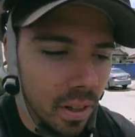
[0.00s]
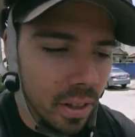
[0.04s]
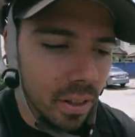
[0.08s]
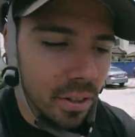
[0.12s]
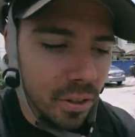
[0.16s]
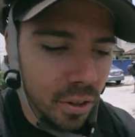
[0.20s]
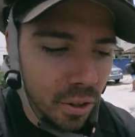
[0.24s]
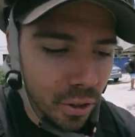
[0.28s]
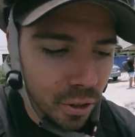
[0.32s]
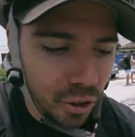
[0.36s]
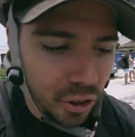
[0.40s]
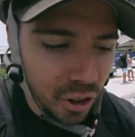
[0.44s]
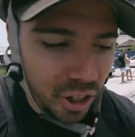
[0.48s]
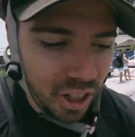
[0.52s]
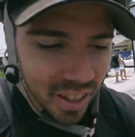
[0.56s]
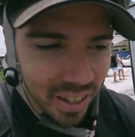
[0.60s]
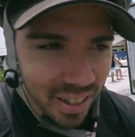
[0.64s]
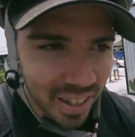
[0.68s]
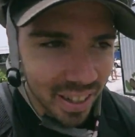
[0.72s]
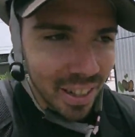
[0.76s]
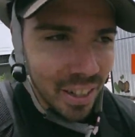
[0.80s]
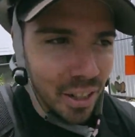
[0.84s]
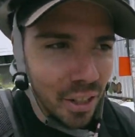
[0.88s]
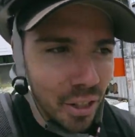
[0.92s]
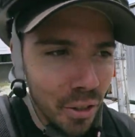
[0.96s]
the search
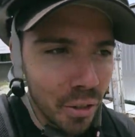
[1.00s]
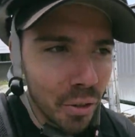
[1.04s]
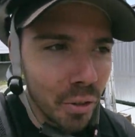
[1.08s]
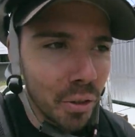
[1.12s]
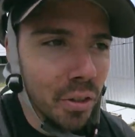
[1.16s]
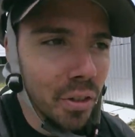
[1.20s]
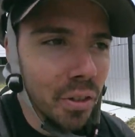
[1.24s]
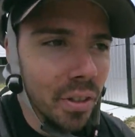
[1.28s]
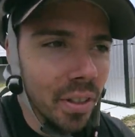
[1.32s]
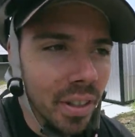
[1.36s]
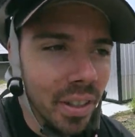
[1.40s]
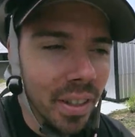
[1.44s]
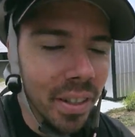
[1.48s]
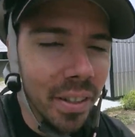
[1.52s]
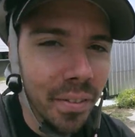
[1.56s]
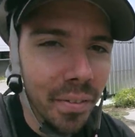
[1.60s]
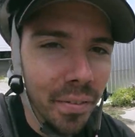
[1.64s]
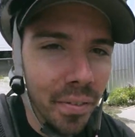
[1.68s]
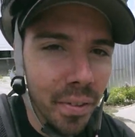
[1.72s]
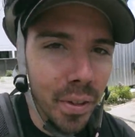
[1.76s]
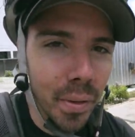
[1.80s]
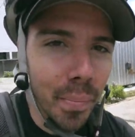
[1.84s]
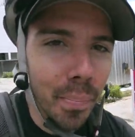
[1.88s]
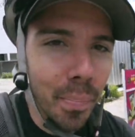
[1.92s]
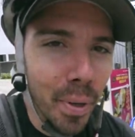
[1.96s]
continues
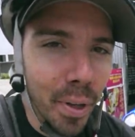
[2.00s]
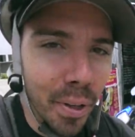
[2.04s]
for the